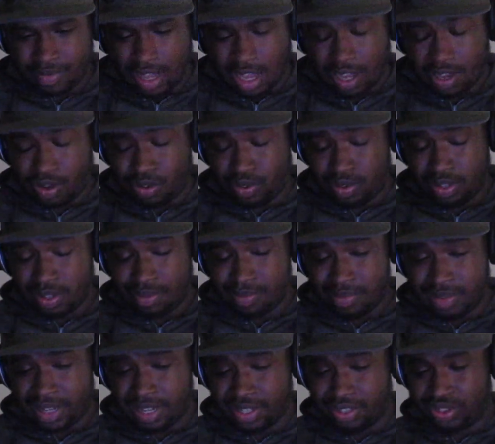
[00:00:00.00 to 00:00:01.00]
I could only
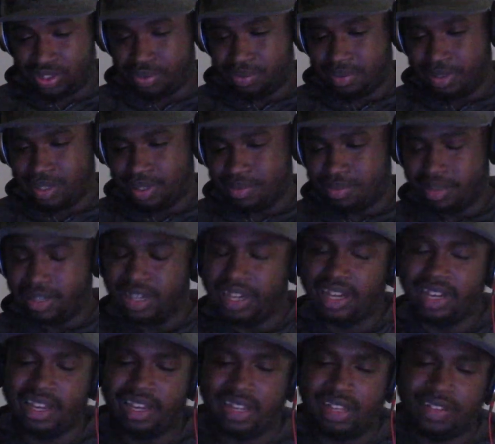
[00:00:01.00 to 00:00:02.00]
imagine, man. But
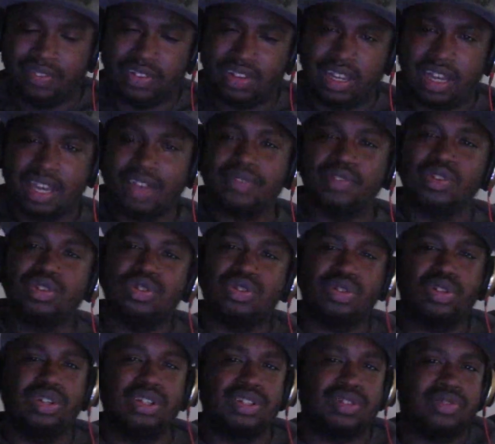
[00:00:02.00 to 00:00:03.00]
hey, leave a like if you
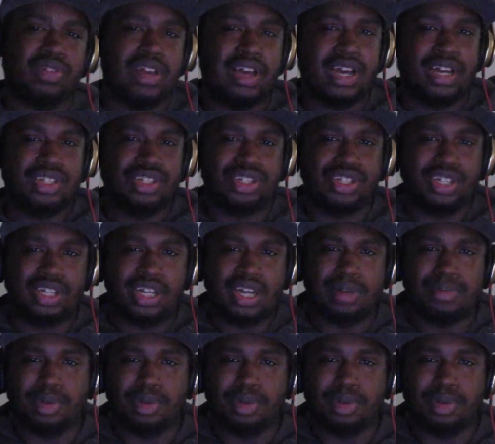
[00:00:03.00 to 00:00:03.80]
enjoyed this reaction.